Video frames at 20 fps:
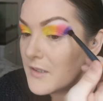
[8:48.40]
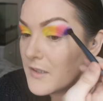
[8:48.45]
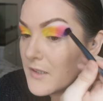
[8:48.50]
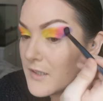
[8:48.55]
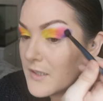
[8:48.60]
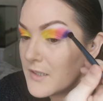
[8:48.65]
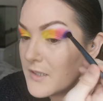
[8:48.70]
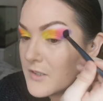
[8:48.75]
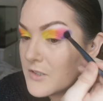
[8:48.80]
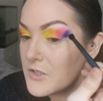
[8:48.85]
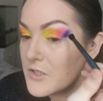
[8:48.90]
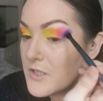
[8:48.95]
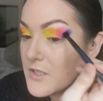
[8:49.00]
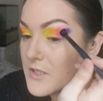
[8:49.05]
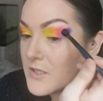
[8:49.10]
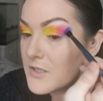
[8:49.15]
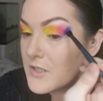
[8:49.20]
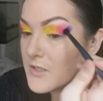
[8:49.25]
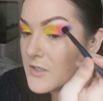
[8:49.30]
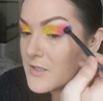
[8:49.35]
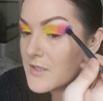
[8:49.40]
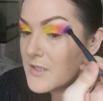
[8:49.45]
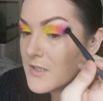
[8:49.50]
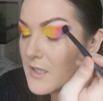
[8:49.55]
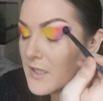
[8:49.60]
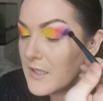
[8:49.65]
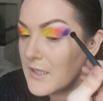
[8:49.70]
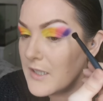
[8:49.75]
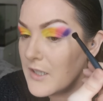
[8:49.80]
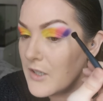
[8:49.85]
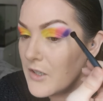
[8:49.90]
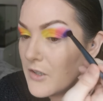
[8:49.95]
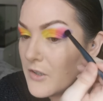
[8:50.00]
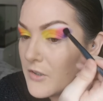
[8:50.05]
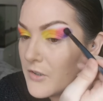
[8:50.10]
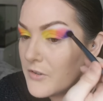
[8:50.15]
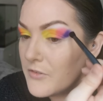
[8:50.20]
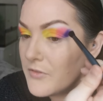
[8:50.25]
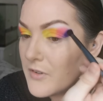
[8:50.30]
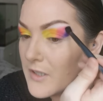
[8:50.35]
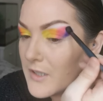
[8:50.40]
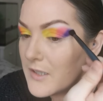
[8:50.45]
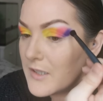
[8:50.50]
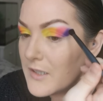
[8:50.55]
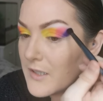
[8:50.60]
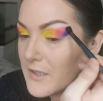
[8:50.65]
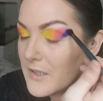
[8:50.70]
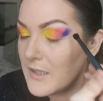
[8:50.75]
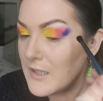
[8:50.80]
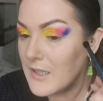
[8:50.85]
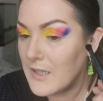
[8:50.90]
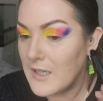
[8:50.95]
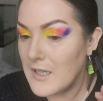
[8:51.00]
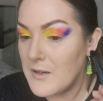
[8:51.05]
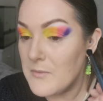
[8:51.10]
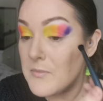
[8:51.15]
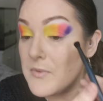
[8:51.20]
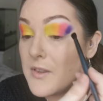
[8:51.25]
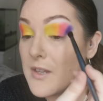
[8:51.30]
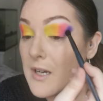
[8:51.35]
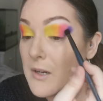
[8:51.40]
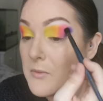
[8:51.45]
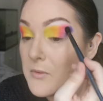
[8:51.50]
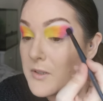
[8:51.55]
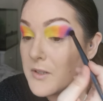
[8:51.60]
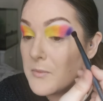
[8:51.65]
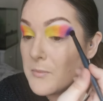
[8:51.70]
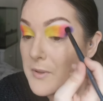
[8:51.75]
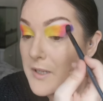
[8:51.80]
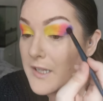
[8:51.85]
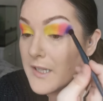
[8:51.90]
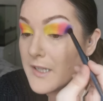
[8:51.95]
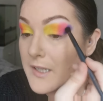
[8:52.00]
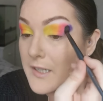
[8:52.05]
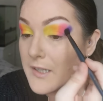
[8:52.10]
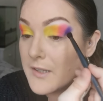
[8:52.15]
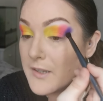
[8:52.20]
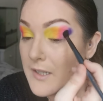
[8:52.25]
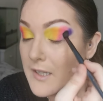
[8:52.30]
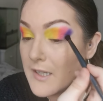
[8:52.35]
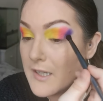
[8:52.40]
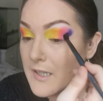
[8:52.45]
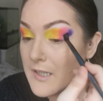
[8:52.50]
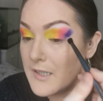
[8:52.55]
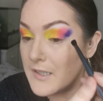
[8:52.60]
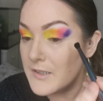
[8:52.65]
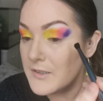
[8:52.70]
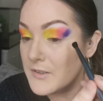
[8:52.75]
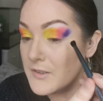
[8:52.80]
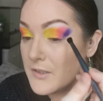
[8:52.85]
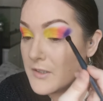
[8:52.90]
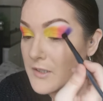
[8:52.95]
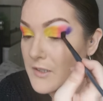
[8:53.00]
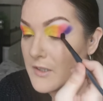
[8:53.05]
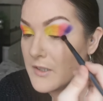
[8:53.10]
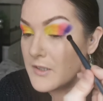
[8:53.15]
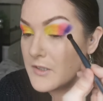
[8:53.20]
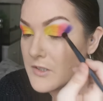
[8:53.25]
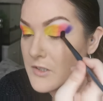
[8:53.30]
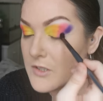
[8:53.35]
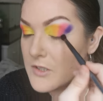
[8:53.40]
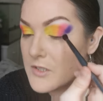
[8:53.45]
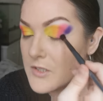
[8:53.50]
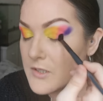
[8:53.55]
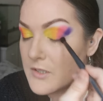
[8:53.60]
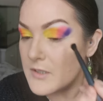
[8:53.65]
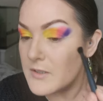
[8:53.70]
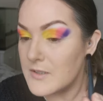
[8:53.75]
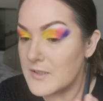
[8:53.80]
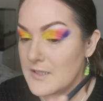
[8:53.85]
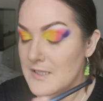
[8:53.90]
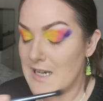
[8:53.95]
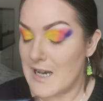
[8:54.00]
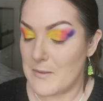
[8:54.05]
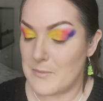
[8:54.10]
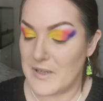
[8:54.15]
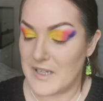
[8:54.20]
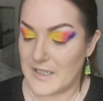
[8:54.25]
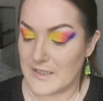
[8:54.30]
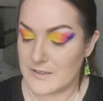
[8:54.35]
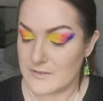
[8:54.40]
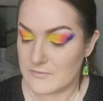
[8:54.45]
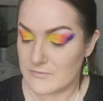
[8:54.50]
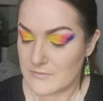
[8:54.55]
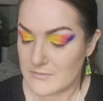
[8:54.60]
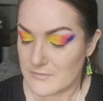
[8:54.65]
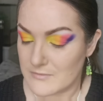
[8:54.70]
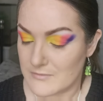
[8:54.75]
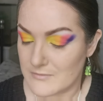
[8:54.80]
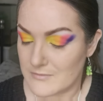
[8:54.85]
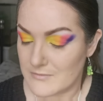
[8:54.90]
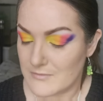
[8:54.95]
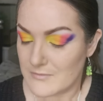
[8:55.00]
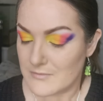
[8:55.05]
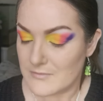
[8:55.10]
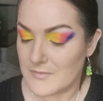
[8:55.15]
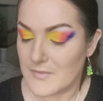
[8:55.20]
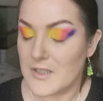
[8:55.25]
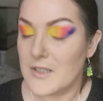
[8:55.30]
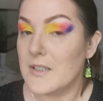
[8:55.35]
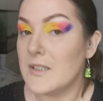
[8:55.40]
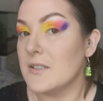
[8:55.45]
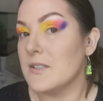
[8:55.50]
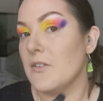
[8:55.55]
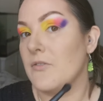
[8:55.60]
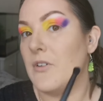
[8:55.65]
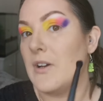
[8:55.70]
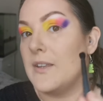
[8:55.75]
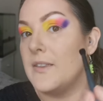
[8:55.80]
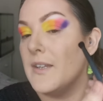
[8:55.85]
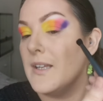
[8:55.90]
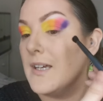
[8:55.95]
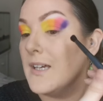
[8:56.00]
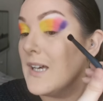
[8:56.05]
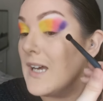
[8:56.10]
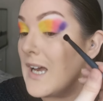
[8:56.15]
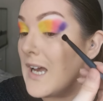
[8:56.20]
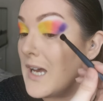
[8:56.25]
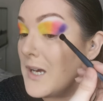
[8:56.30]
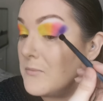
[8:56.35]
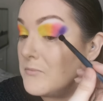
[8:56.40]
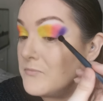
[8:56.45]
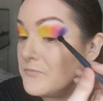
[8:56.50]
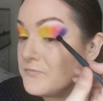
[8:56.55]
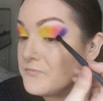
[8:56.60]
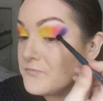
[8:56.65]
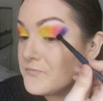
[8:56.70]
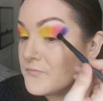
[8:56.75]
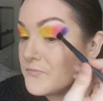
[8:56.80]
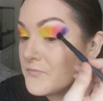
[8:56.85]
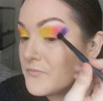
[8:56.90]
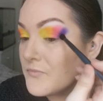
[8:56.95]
And just slightly overlap that with the pink there. Just dabbing. I find that, um,